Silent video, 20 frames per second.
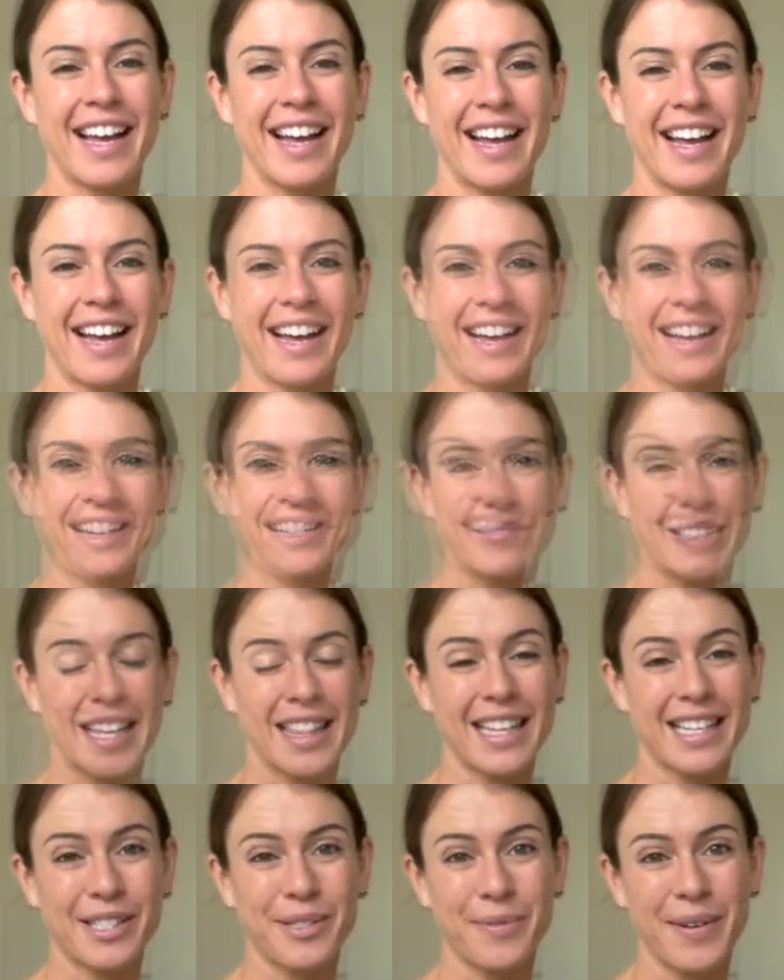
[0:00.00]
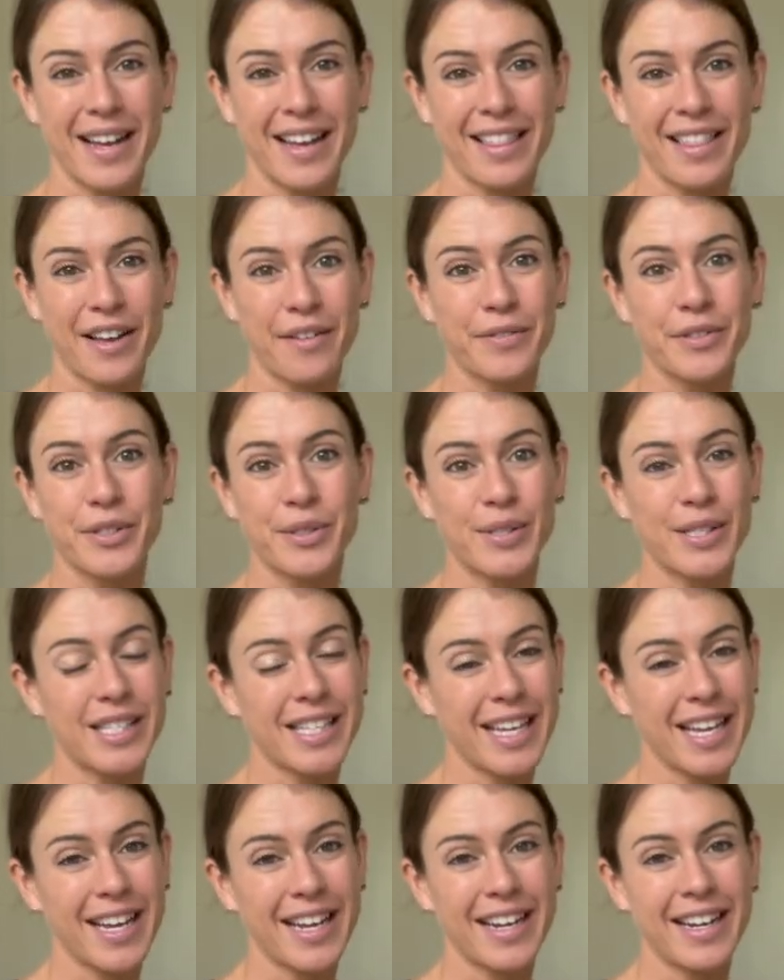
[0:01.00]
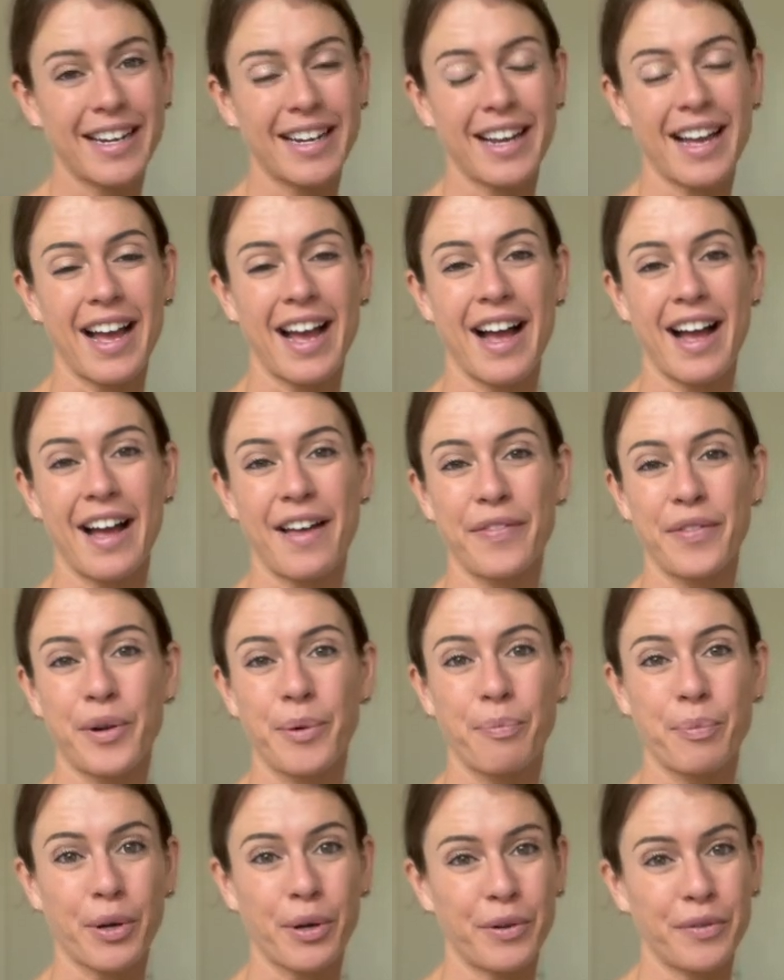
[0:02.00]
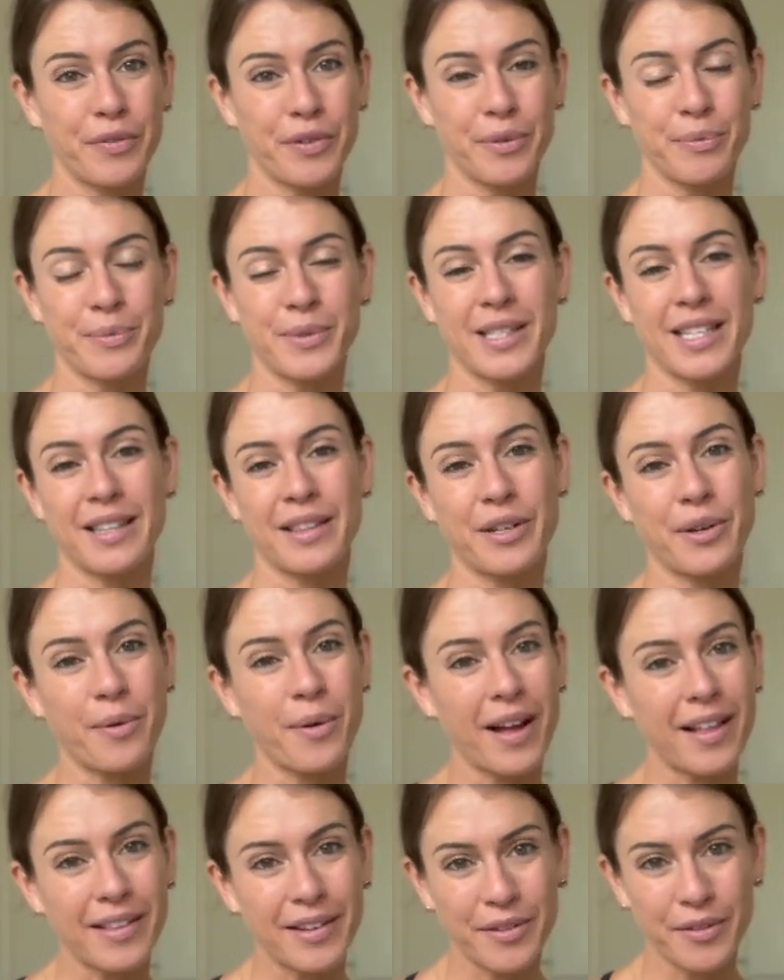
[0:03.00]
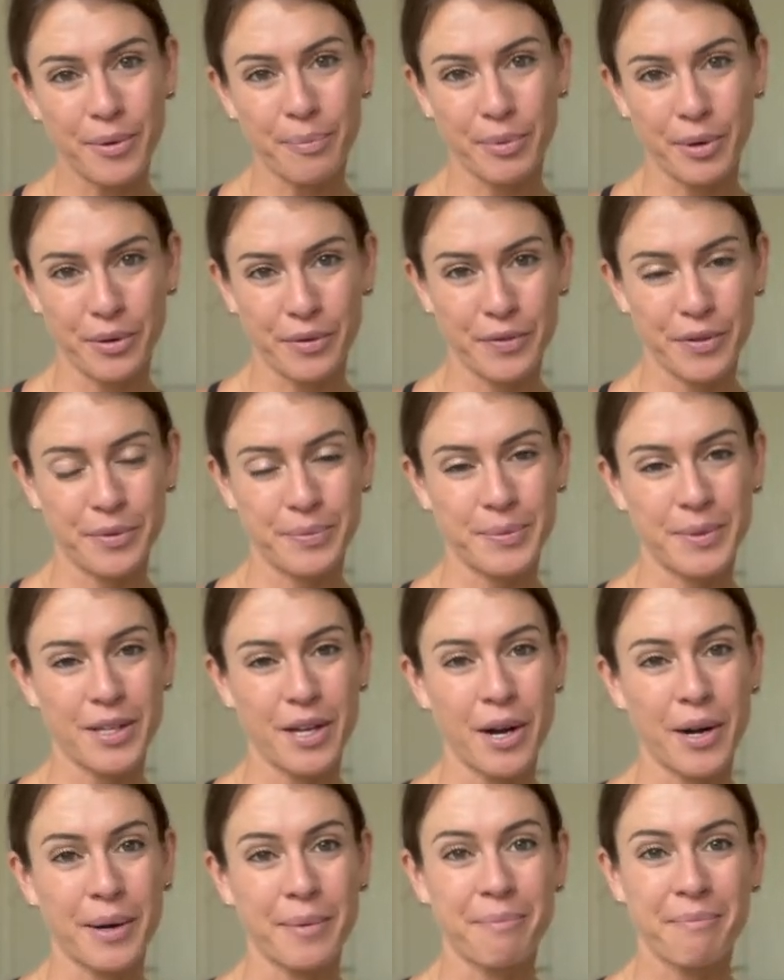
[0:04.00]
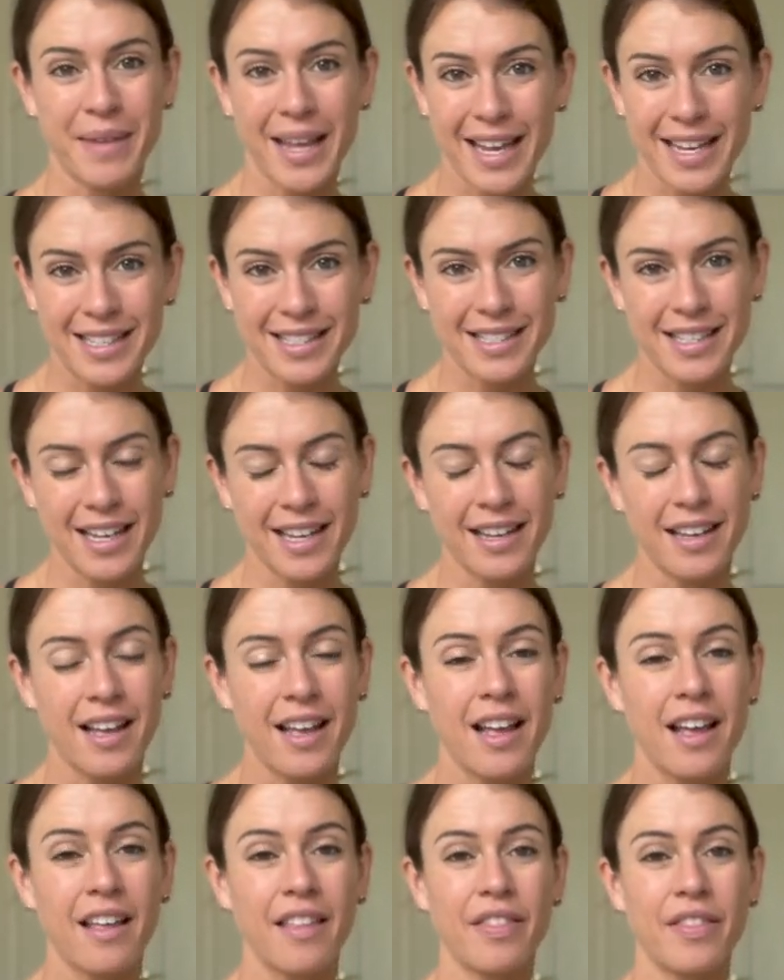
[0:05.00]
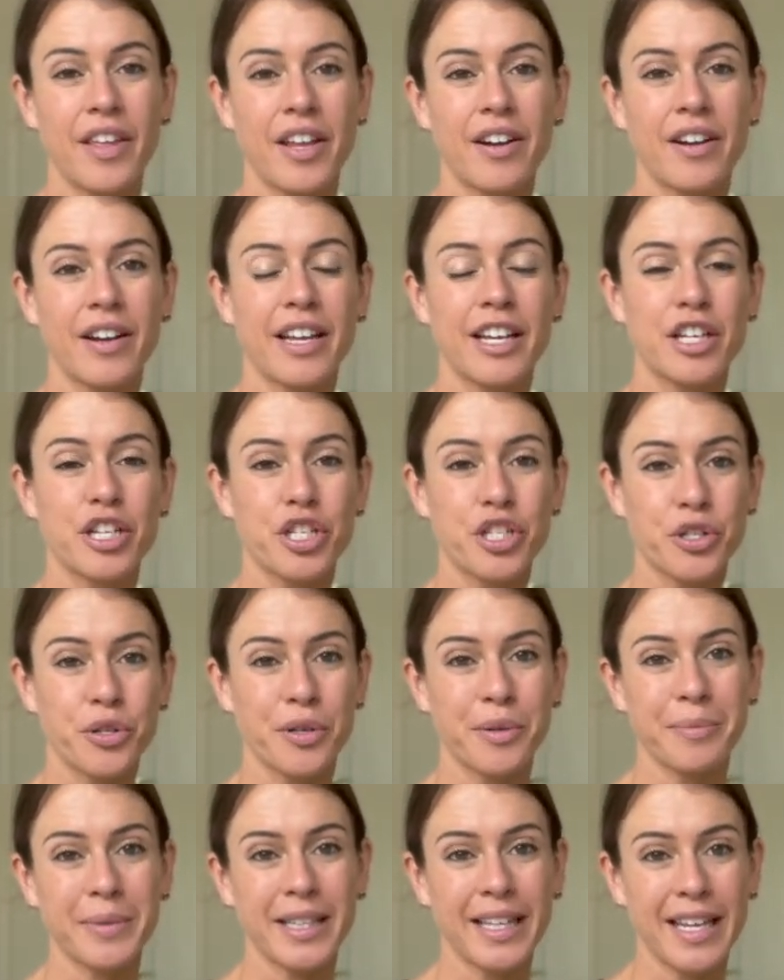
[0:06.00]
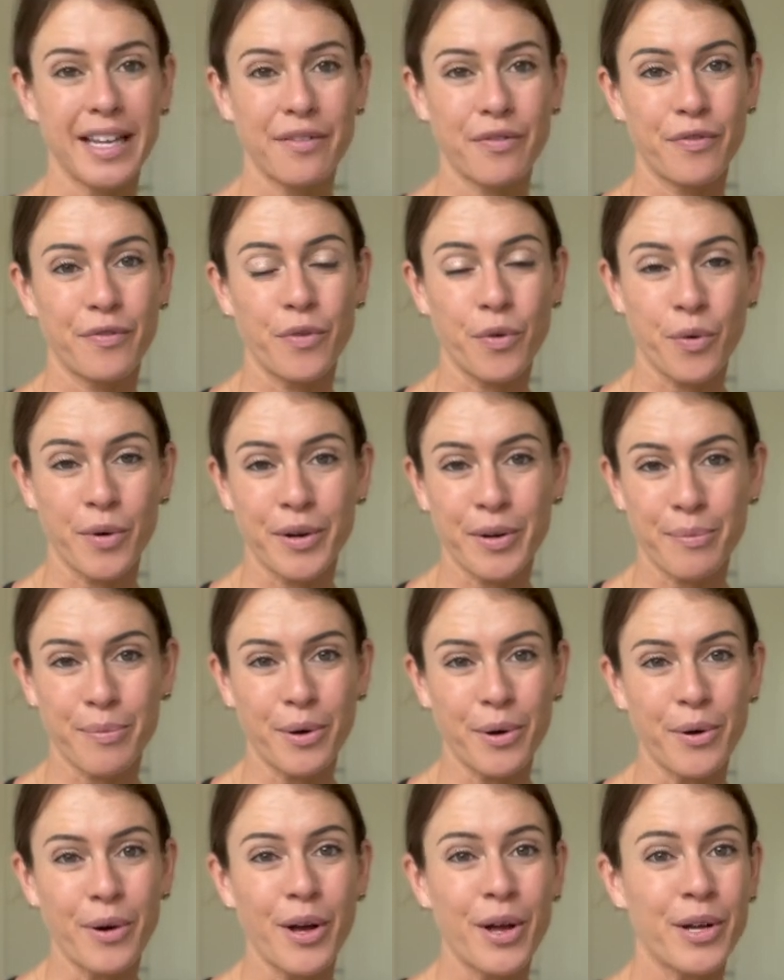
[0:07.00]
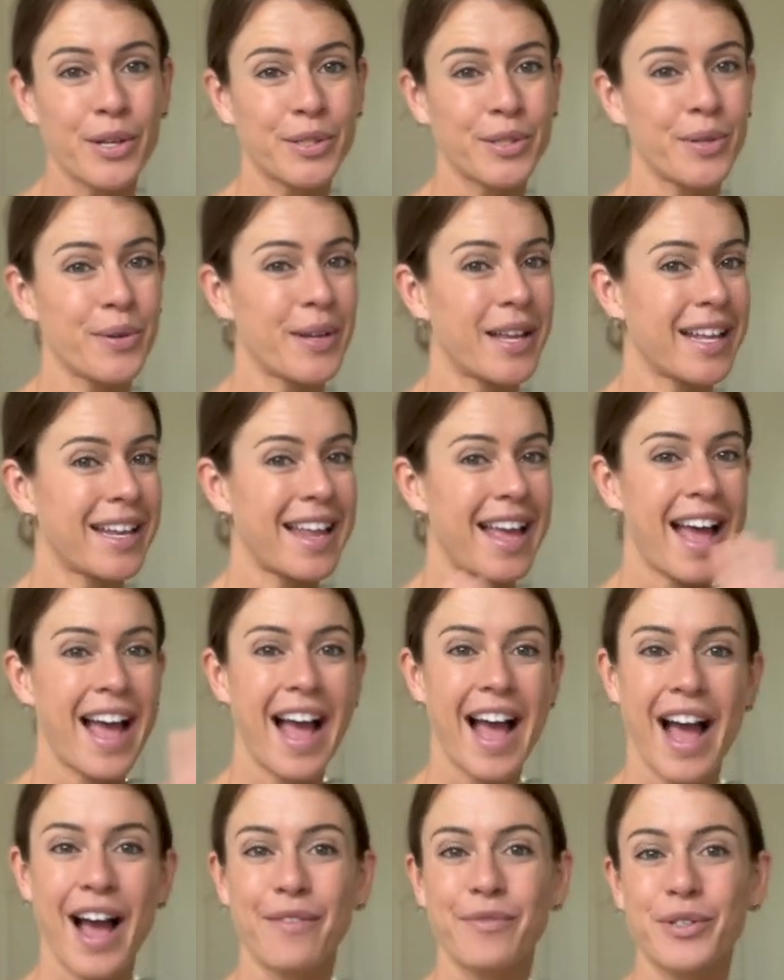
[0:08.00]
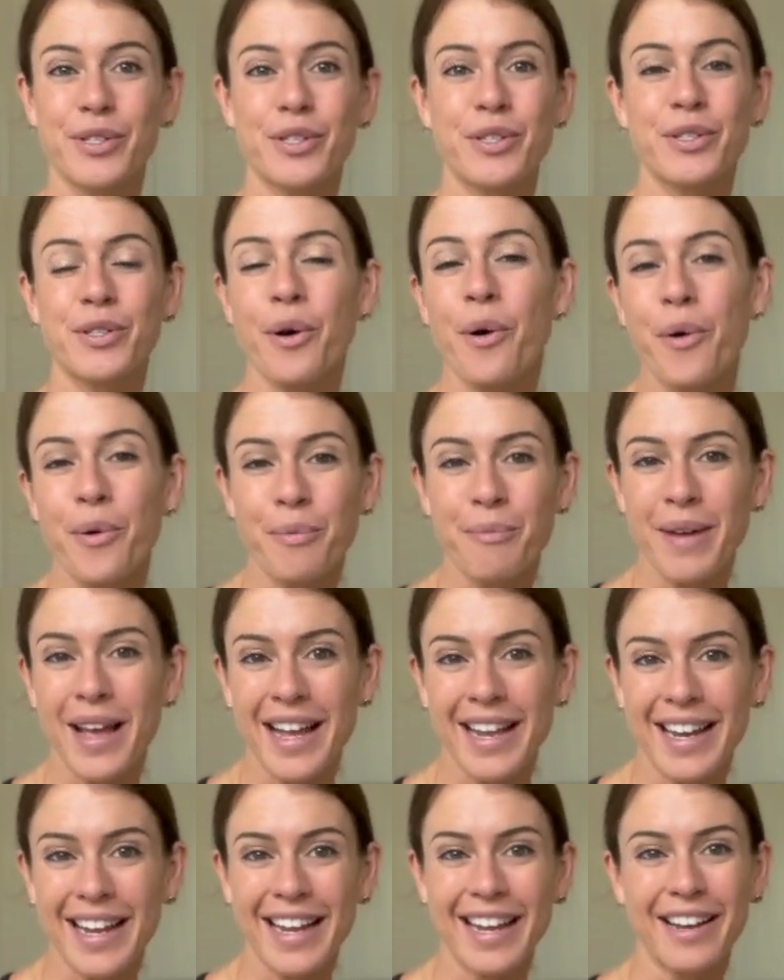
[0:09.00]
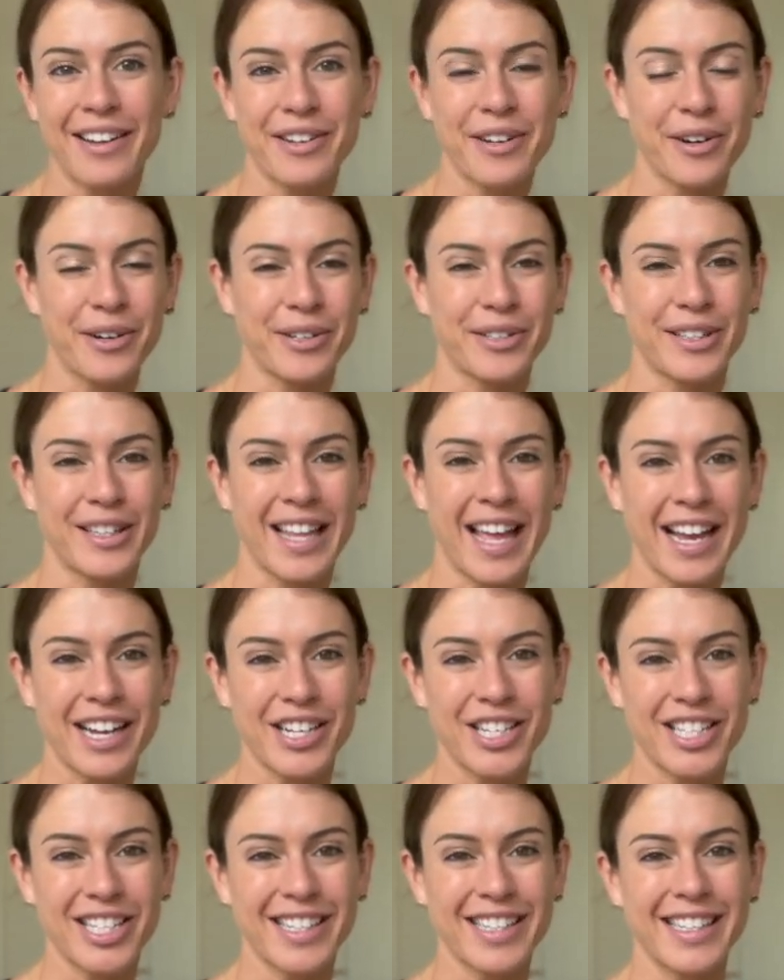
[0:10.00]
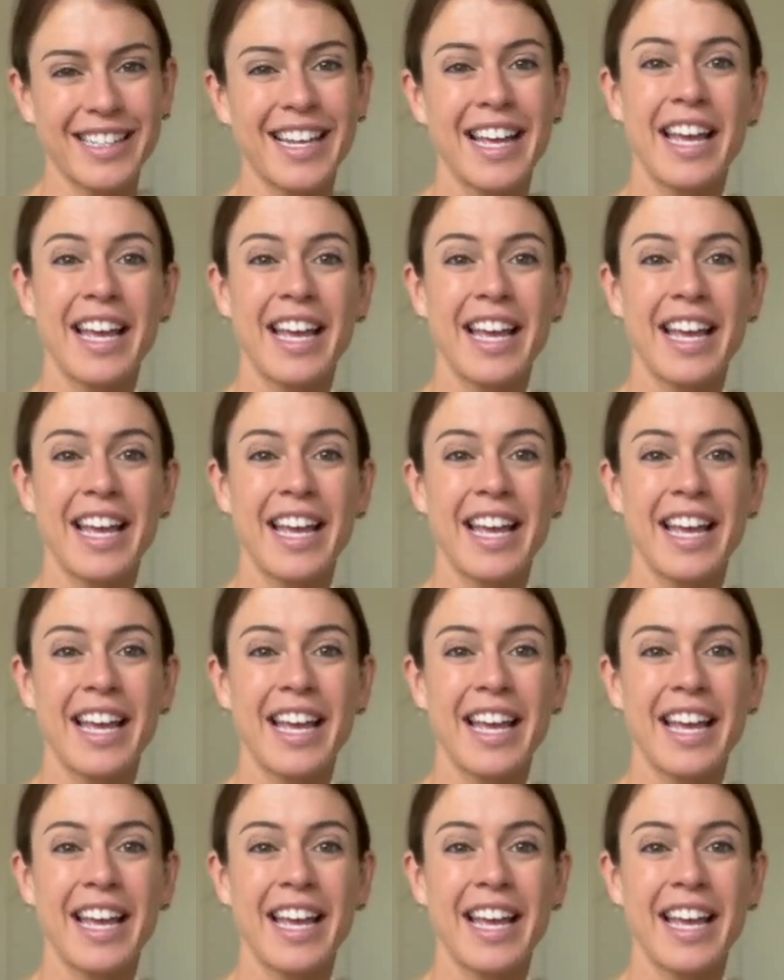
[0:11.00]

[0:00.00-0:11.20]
Uh, so that's why I love Dossier. Uh, their perfumes and the quality of the perfumes are amazing. They are extremely affordable, so you can have so many in your collection.